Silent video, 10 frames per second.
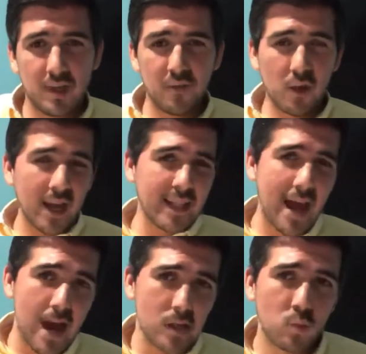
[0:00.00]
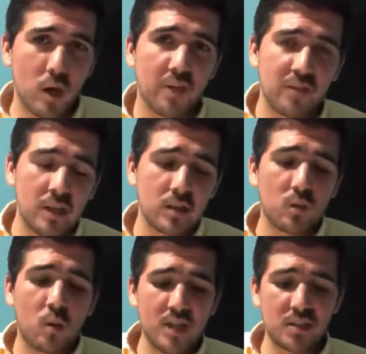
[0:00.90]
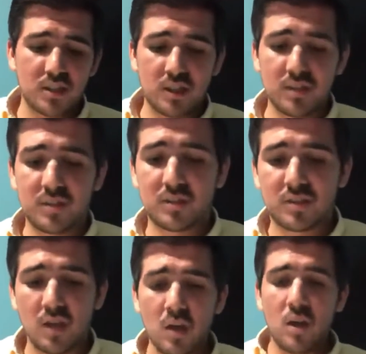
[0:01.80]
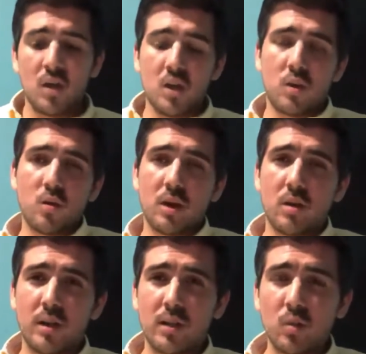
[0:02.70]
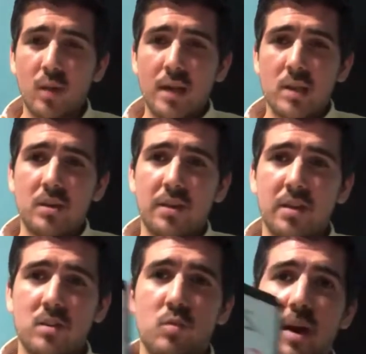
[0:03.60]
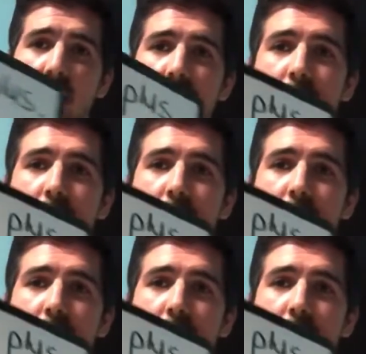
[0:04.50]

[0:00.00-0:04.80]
If you get asked one of these questions, you are going to answer this way.